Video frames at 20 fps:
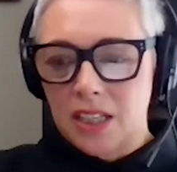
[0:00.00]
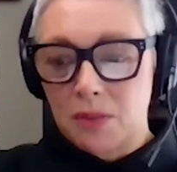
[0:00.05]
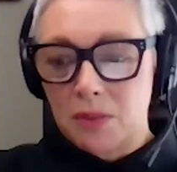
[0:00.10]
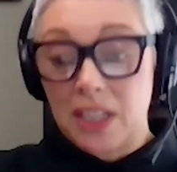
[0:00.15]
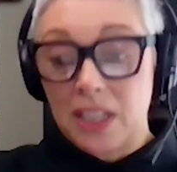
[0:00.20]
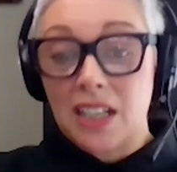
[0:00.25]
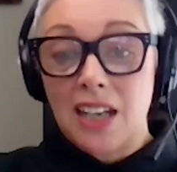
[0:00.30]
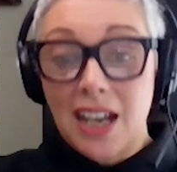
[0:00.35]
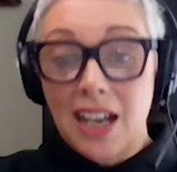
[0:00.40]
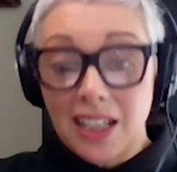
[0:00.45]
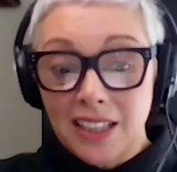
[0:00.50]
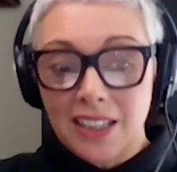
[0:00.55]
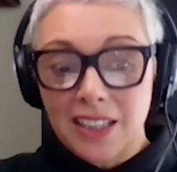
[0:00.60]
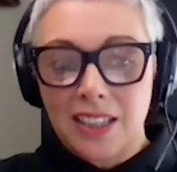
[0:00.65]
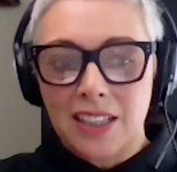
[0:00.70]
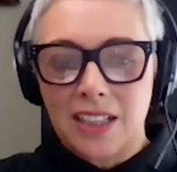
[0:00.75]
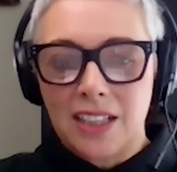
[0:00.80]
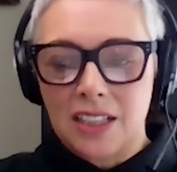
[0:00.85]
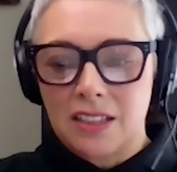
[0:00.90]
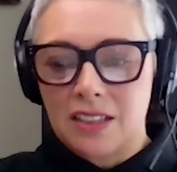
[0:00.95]
we're lucky
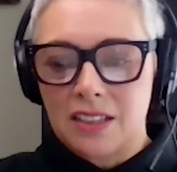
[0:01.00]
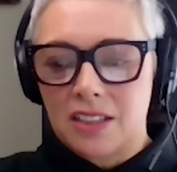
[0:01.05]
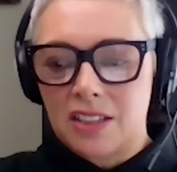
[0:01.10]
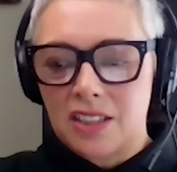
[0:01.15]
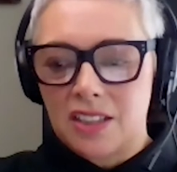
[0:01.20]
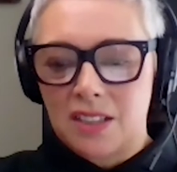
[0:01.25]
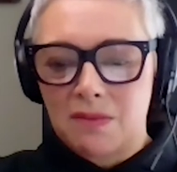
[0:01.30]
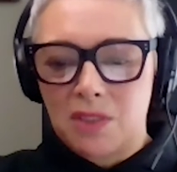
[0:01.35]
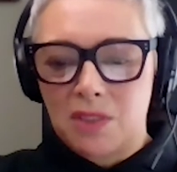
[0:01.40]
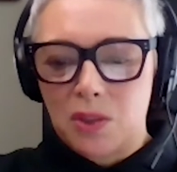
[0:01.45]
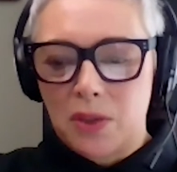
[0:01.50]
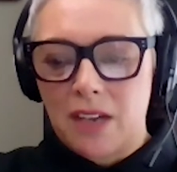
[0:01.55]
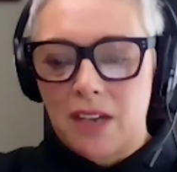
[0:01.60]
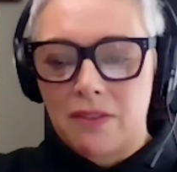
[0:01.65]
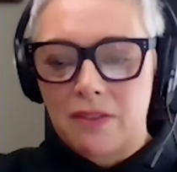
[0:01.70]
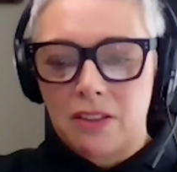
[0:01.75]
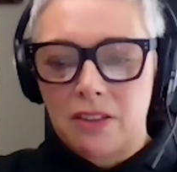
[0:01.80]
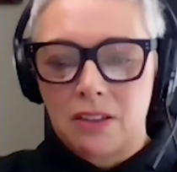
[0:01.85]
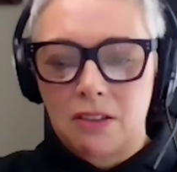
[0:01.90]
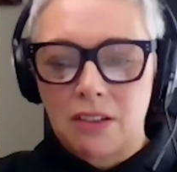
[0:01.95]
in our system to
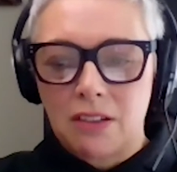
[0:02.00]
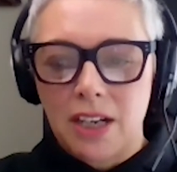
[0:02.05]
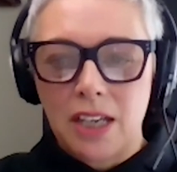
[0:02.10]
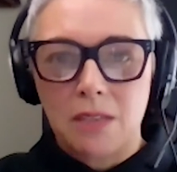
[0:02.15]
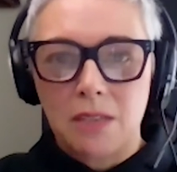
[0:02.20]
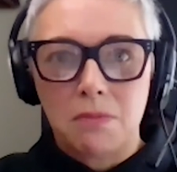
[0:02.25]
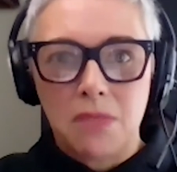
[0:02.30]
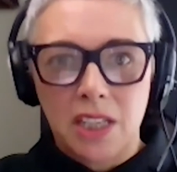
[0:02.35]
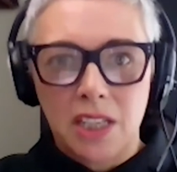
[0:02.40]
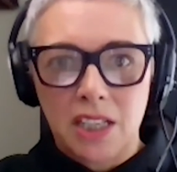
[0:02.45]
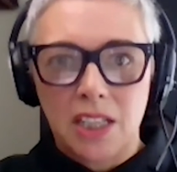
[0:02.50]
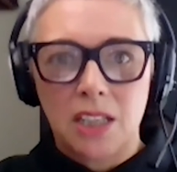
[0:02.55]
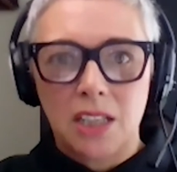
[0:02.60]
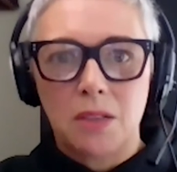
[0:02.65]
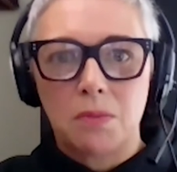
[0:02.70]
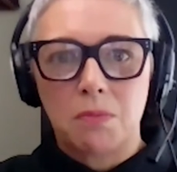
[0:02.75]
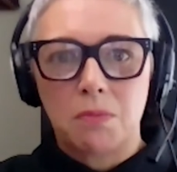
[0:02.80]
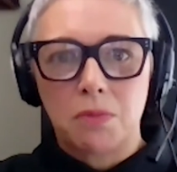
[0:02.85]
have a great many